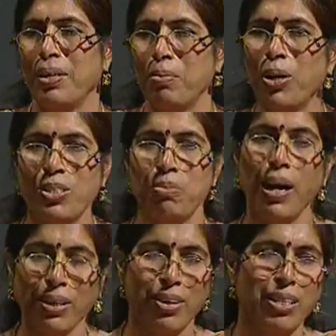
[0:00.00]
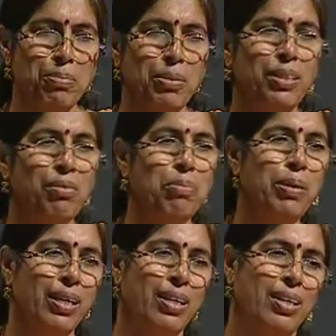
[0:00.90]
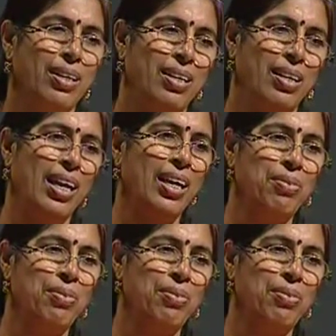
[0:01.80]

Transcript: because smart transmitter will be like,